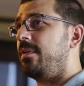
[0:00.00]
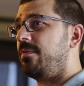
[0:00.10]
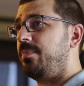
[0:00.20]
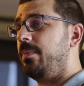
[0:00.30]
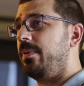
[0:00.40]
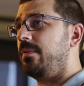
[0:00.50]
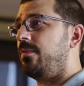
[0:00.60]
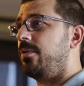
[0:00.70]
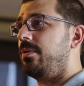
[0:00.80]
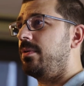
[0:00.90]
enough people
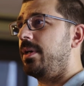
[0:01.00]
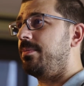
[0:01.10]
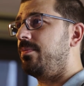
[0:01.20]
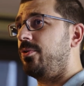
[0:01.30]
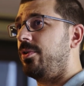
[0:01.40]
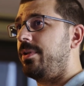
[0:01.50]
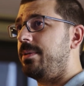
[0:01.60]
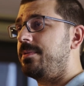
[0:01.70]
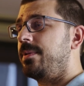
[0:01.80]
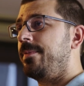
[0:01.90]
for uh,
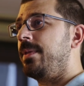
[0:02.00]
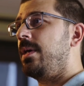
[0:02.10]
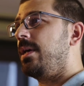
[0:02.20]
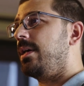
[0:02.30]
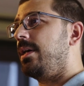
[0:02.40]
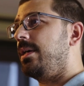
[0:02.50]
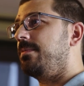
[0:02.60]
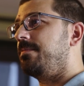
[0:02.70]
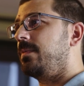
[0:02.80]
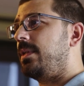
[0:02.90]
prototypes. Uh,
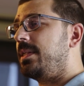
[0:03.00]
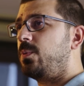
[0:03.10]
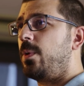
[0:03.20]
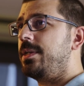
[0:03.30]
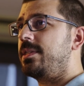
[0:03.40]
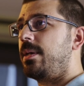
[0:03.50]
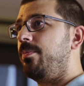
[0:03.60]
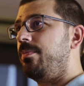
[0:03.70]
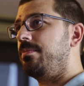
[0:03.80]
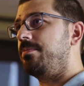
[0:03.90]
that's why
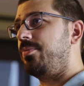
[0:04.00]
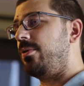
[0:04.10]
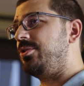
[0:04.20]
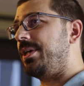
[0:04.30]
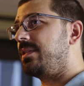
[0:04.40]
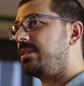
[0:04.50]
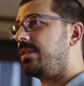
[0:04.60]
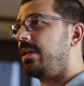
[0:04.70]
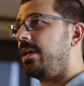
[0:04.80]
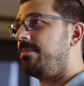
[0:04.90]
some projects
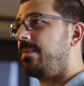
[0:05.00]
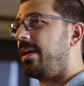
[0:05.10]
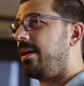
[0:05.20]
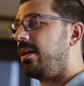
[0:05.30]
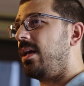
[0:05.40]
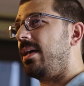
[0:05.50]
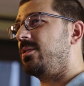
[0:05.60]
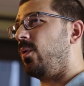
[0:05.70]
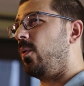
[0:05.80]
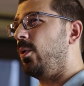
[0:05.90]
um,
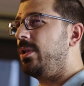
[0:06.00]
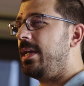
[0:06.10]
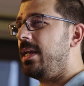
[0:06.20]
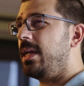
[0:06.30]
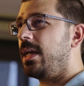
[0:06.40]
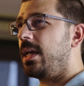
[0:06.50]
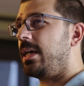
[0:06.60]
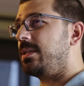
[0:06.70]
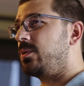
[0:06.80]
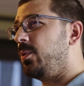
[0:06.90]
has only
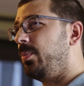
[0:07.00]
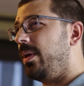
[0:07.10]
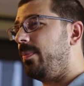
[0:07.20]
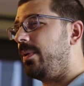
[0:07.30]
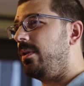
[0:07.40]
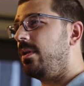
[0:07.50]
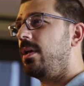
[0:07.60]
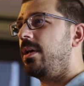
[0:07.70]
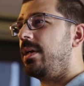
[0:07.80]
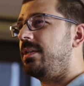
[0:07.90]
uh, two people,
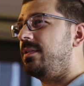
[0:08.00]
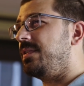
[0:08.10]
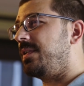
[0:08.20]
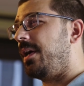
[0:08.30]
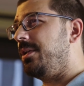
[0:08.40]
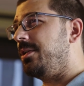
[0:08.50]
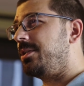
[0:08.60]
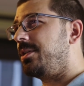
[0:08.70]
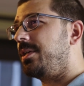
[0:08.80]
a designer